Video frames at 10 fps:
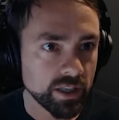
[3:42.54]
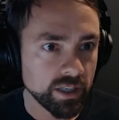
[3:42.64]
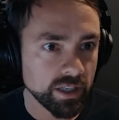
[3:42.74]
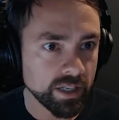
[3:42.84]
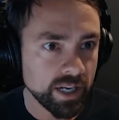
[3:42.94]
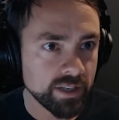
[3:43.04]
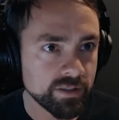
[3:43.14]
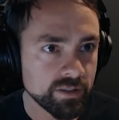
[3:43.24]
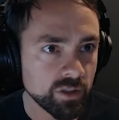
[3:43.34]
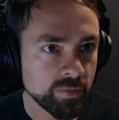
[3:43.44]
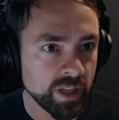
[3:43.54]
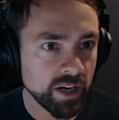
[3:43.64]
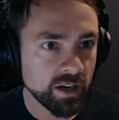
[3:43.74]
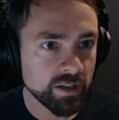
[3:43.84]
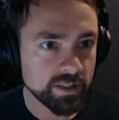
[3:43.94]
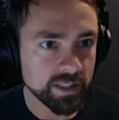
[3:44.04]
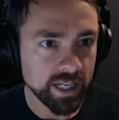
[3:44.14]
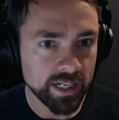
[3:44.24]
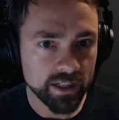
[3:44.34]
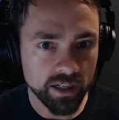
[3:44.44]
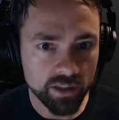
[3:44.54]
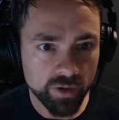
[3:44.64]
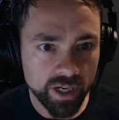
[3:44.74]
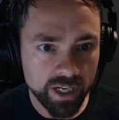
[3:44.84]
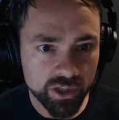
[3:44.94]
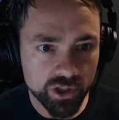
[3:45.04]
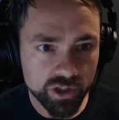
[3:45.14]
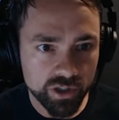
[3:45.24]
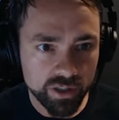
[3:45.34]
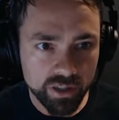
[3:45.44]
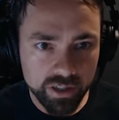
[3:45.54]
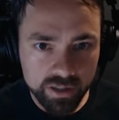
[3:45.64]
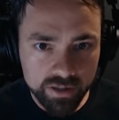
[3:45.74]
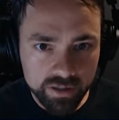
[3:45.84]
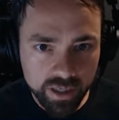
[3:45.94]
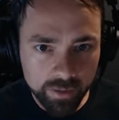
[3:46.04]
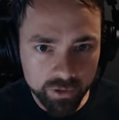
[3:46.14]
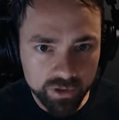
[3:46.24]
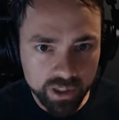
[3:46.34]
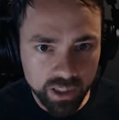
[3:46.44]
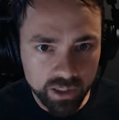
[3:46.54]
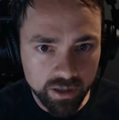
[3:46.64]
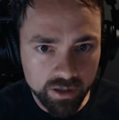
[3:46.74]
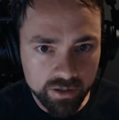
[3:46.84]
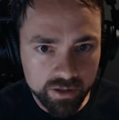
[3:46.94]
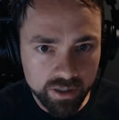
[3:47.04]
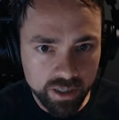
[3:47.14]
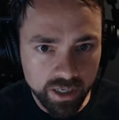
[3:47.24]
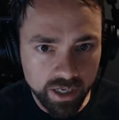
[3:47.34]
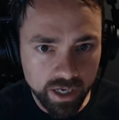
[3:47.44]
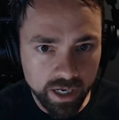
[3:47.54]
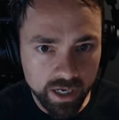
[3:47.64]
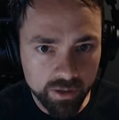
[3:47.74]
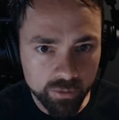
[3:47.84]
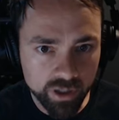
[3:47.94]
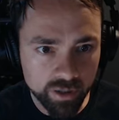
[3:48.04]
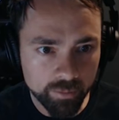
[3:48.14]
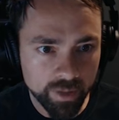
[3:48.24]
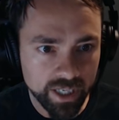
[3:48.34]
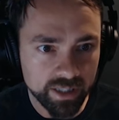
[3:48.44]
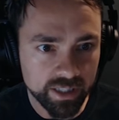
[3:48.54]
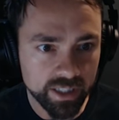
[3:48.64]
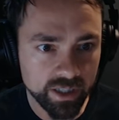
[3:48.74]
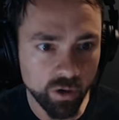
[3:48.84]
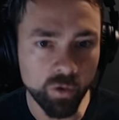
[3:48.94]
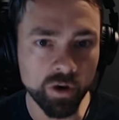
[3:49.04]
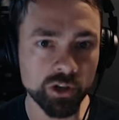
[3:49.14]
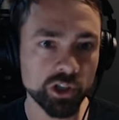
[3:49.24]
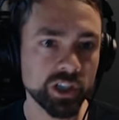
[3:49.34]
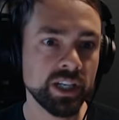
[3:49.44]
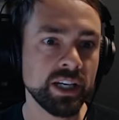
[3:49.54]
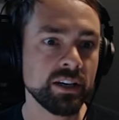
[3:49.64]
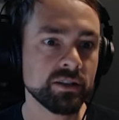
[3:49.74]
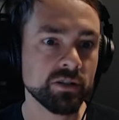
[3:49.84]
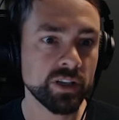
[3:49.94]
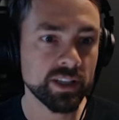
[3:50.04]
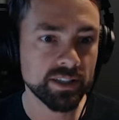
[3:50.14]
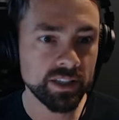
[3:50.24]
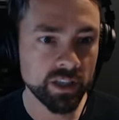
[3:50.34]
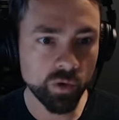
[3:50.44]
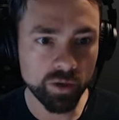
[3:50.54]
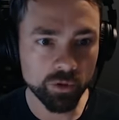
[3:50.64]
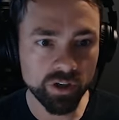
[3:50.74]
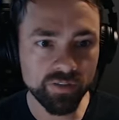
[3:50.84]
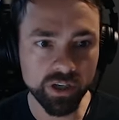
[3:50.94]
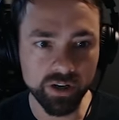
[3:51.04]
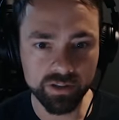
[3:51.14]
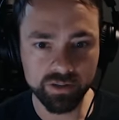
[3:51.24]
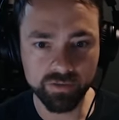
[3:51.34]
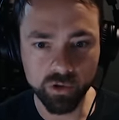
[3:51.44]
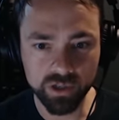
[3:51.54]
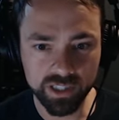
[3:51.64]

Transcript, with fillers: Get a nice zoom there, select color range, sampled colors, and we're going to pick the orange. So you can see in the quick preview here, it's of course